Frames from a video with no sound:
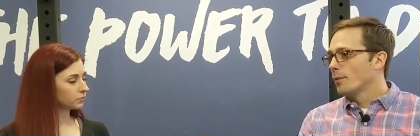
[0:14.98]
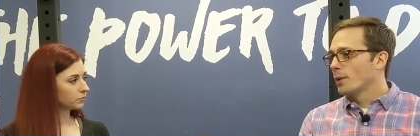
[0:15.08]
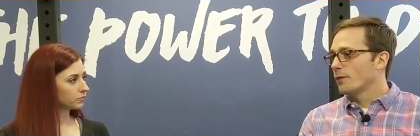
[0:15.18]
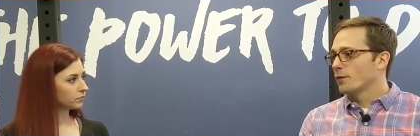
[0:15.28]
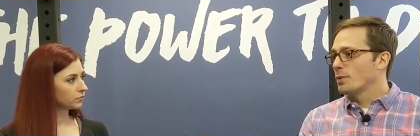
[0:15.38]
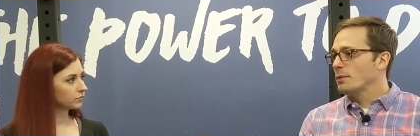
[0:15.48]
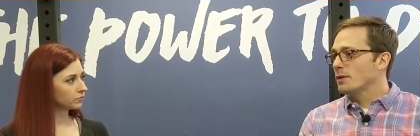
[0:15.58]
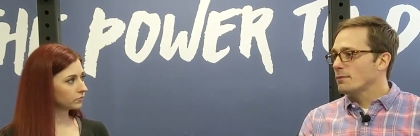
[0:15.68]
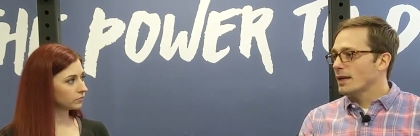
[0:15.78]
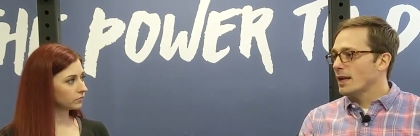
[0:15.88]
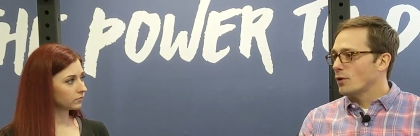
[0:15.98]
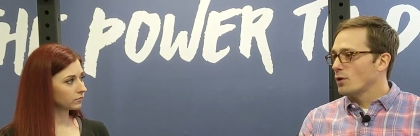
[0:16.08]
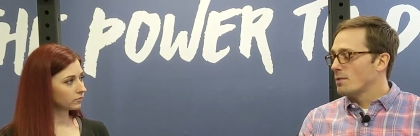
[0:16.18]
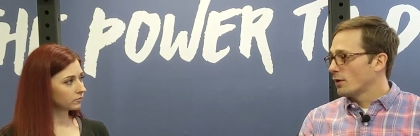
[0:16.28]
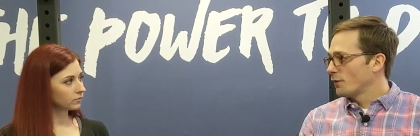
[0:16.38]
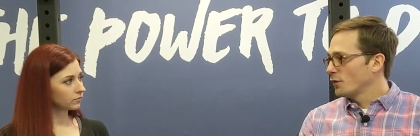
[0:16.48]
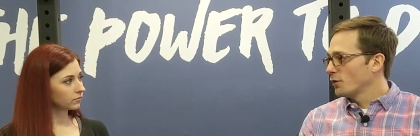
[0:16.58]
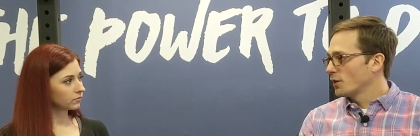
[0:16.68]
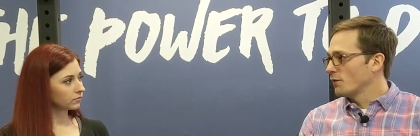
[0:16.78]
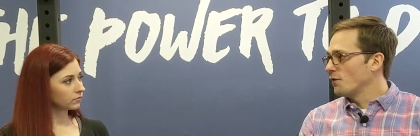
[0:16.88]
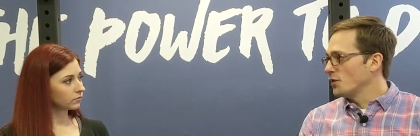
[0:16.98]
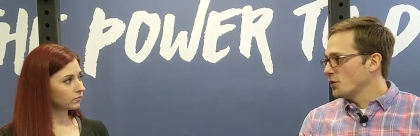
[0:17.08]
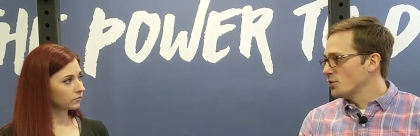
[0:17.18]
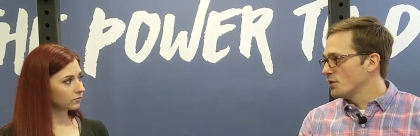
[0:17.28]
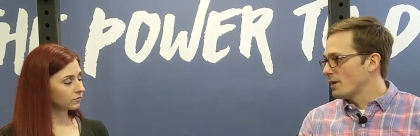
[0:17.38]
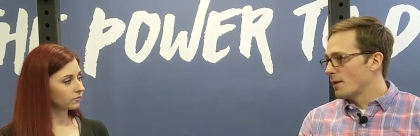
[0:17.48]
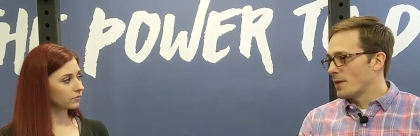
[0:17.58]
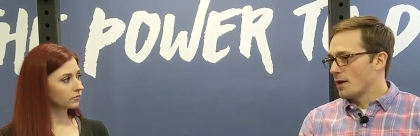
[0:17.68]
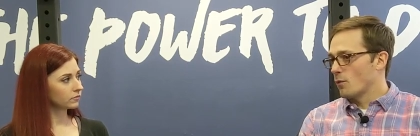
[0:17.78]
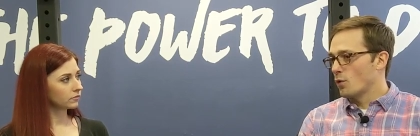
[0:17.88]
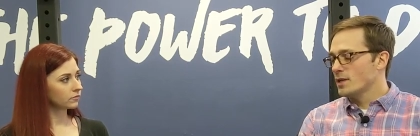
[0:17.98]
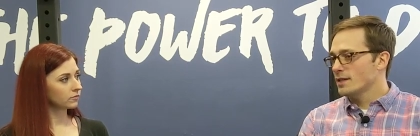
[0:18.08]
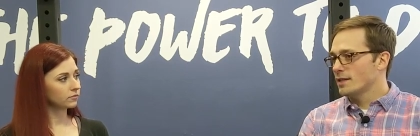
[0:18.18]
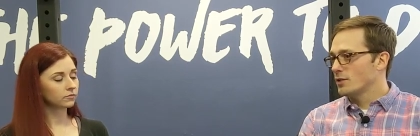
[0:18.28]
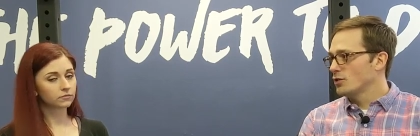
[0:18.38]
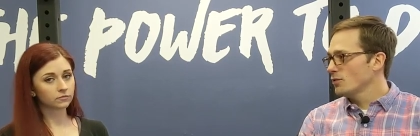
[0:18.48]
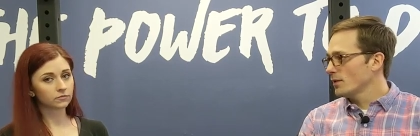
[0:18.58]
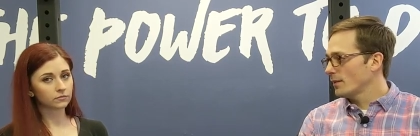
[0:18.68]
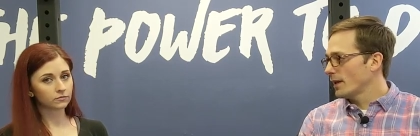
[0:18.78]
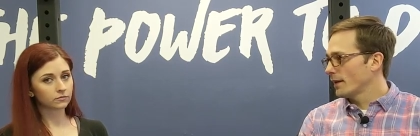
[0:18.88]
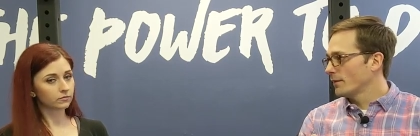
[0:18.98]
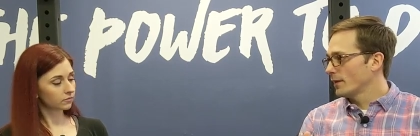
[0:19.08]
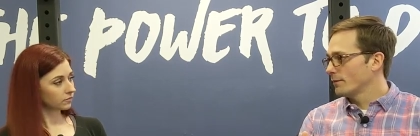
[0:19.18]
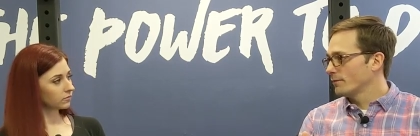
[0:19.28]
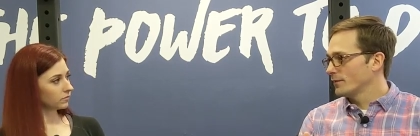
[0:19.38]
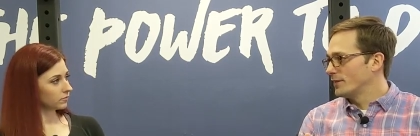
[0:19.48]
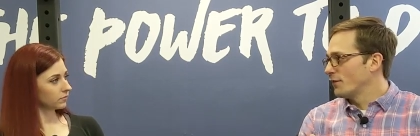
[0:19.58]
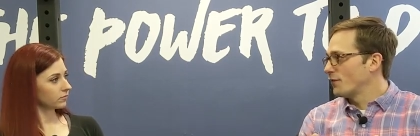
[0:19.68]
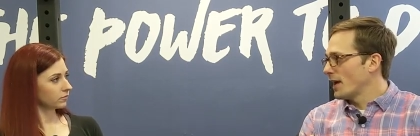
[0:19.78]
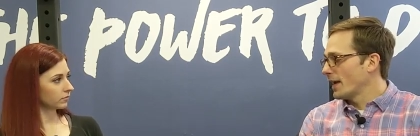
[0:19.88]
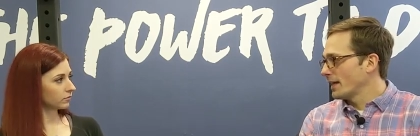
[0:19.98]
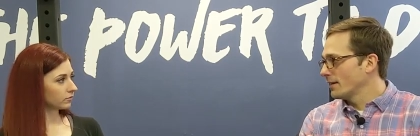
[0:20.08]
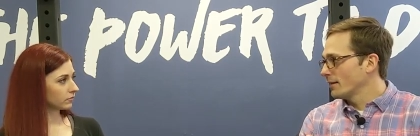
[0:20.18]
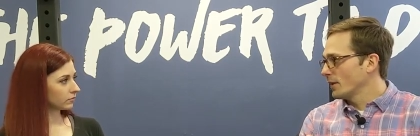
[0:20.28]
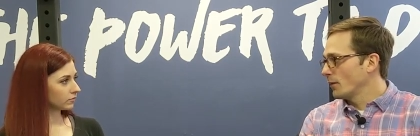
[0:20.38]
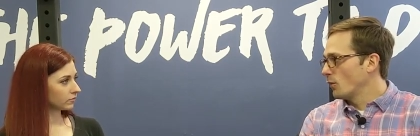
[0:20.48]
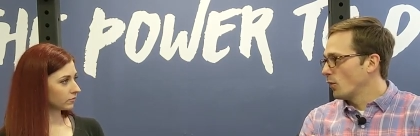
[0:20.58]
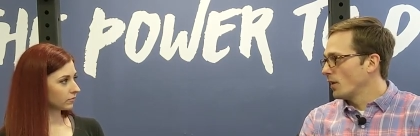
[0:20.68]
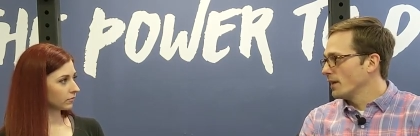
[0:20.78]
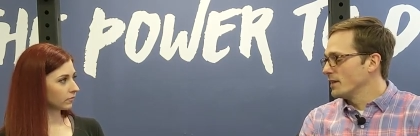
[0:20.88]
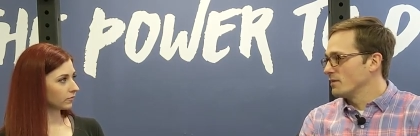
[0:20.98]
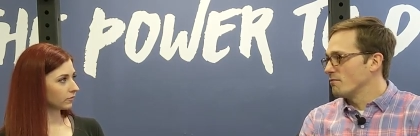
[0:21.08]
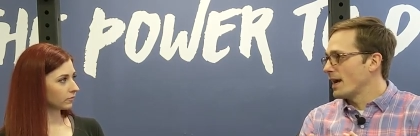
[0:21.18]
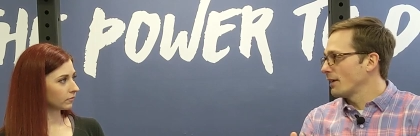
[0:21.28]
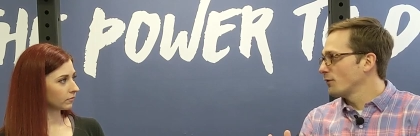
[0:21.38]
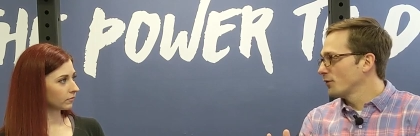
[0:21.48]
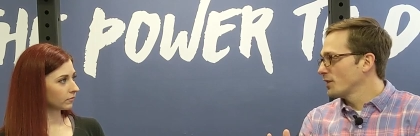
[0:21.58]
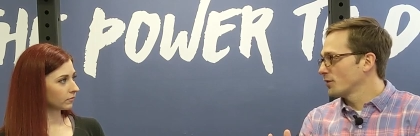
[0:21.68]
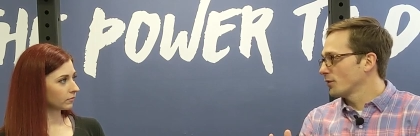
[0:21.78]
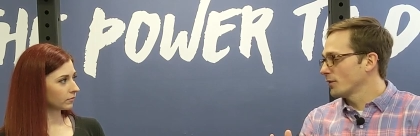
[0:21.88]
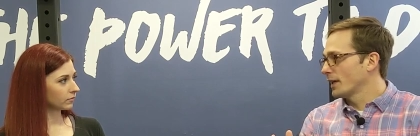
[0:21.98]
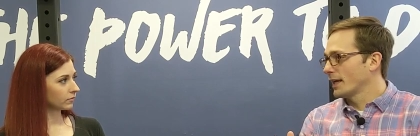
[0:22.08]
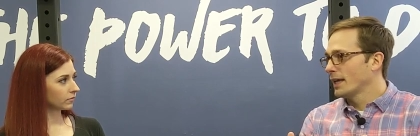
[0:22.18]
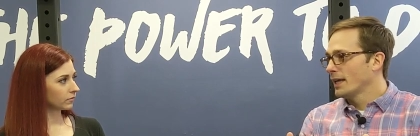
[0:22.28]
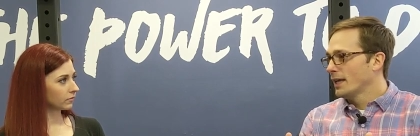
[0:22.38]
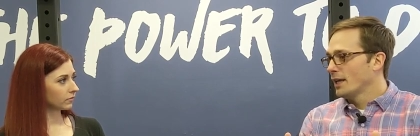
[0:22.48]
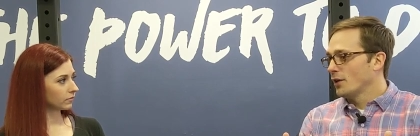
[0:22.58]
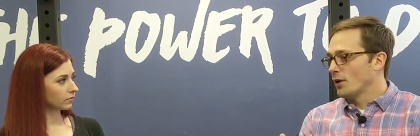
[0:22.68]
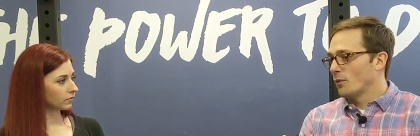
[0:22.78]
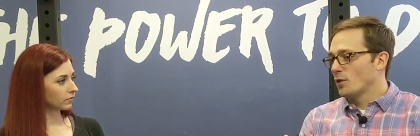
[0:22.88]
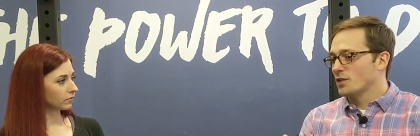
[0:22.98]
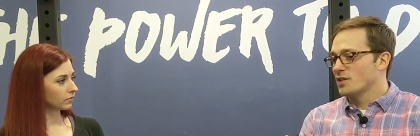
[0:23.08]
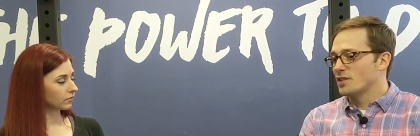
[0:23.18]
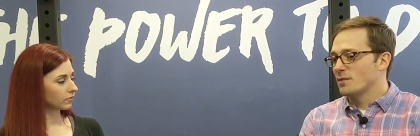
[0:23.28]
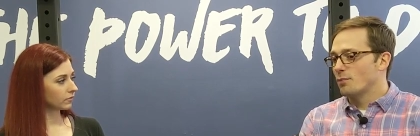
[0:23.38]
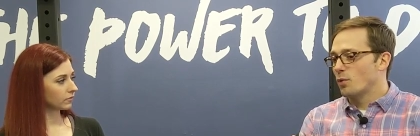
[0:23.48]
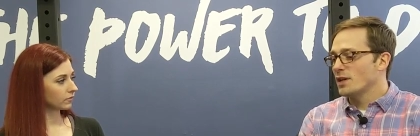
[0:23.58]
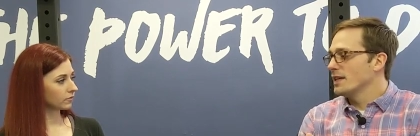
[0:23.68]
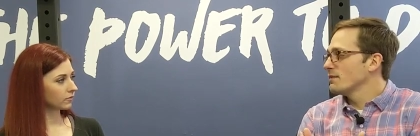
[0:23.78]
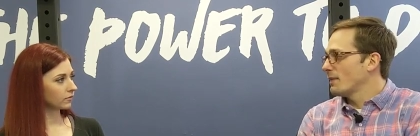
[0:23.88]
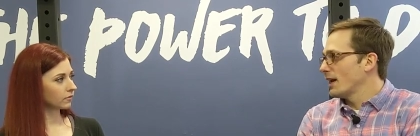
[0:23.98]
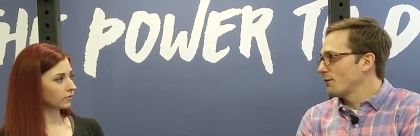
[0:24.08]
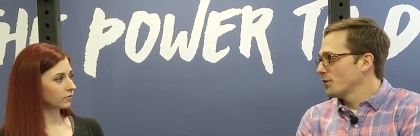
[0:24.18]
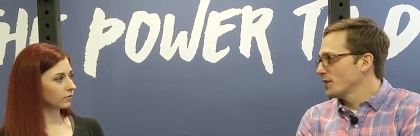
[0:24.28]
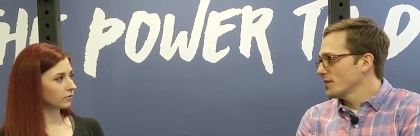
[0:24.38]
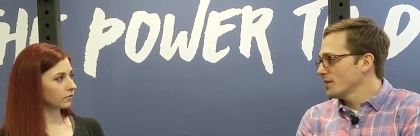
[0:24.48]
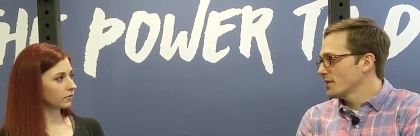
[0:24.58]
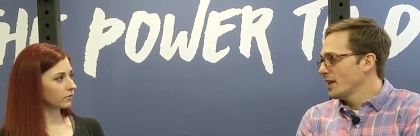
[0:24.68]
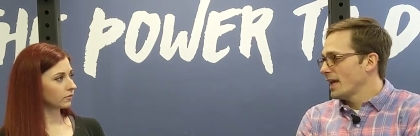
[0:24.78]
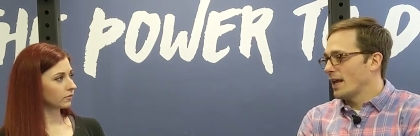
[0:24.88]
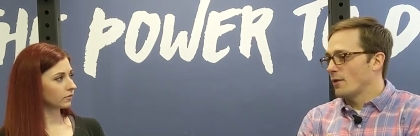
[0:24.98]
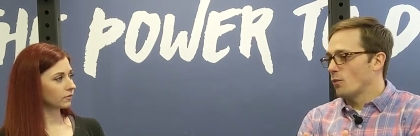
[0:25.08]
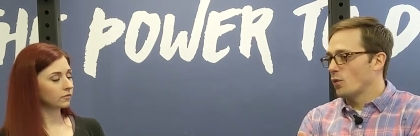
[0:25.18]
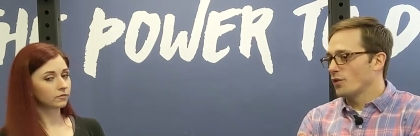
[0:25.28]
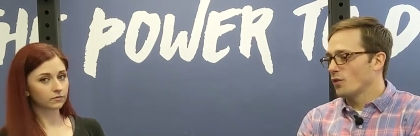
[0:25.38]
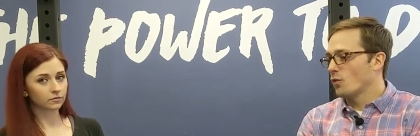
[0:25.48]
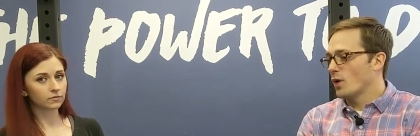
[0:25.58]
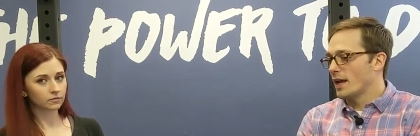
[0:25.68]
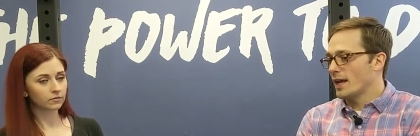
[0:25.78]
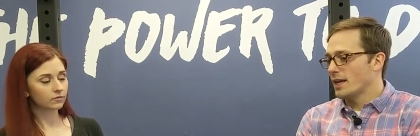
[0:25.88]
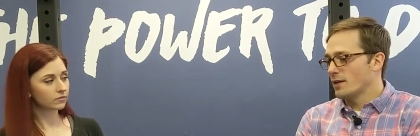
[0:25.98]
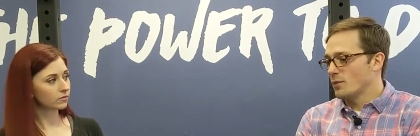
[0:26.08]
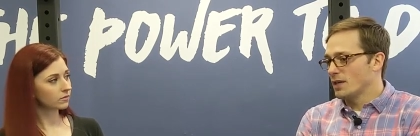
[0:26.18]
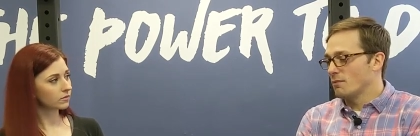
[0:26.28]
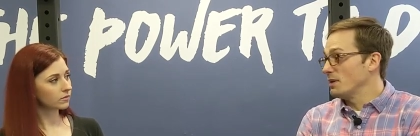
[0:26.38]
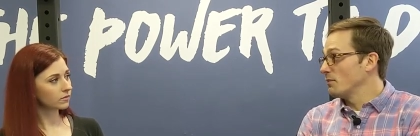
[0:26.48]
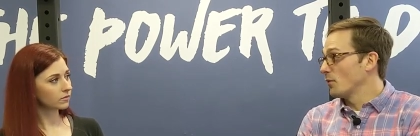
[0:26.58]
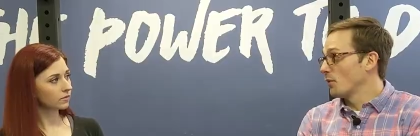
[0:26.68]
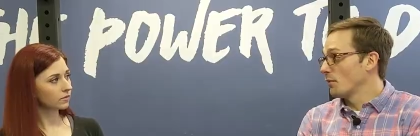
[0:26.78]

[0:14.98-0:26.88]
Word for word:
Speaker 1: But for people that may not know any better, feel confused about that. What did, could you uh, define like what is mindfulness or like, you know, what's a sim- what is mindfulness and what's a way we can be more